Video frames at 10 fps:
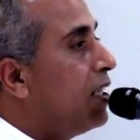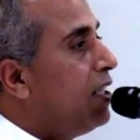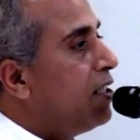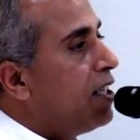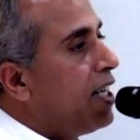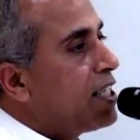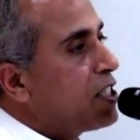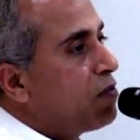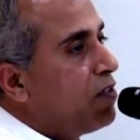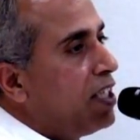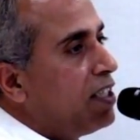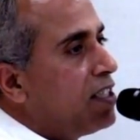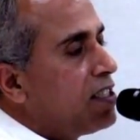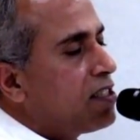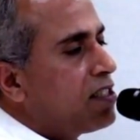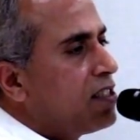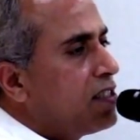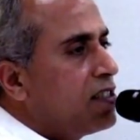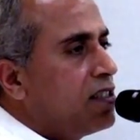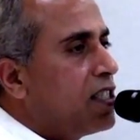In relaxed way, yes,
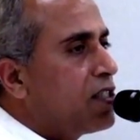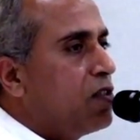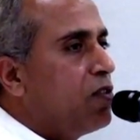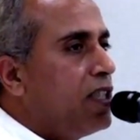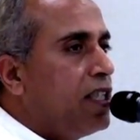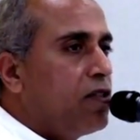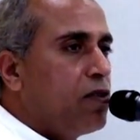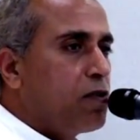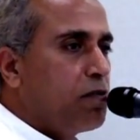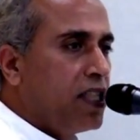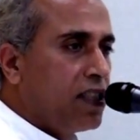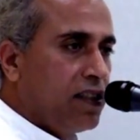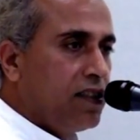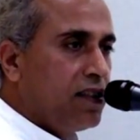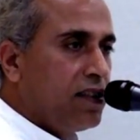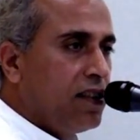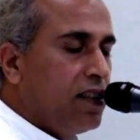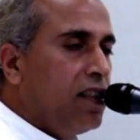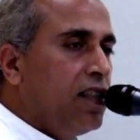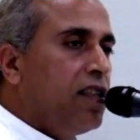there's no need to speak.
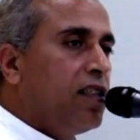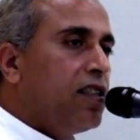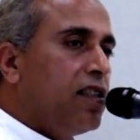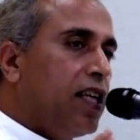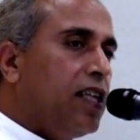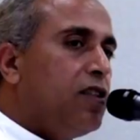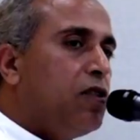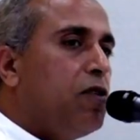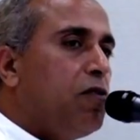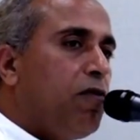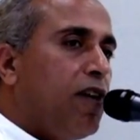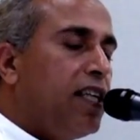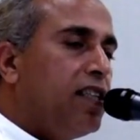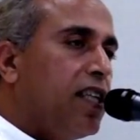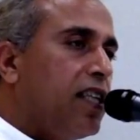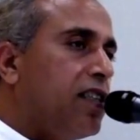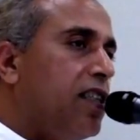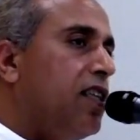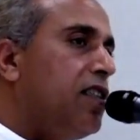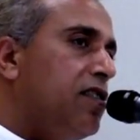Then you will find that
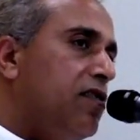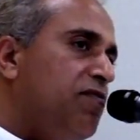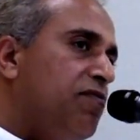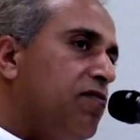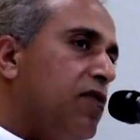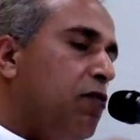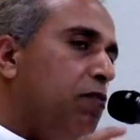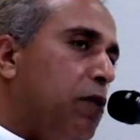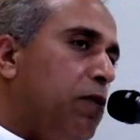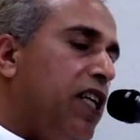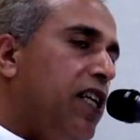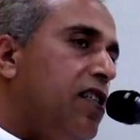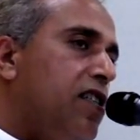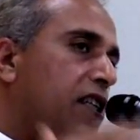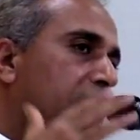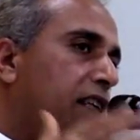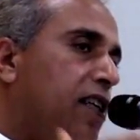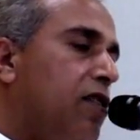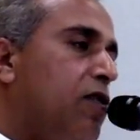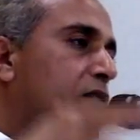the memories
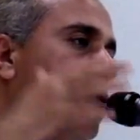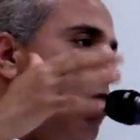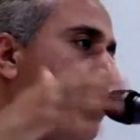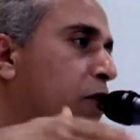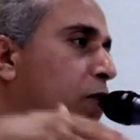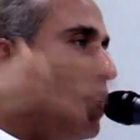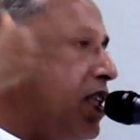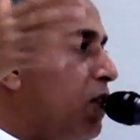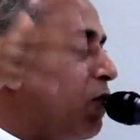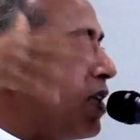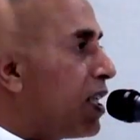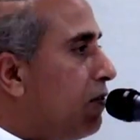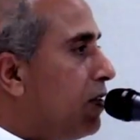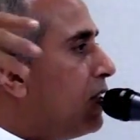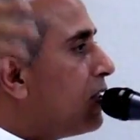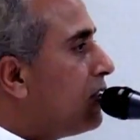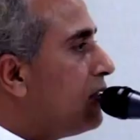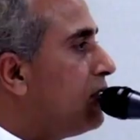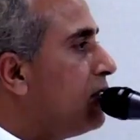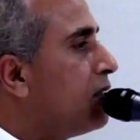related to stone mountain or whatever,
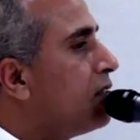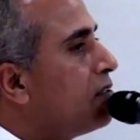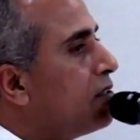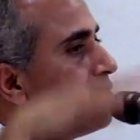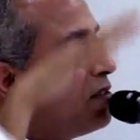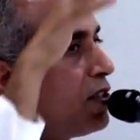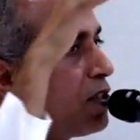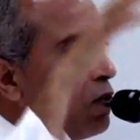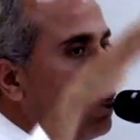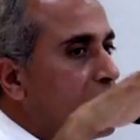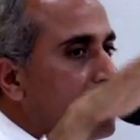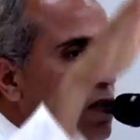slowly and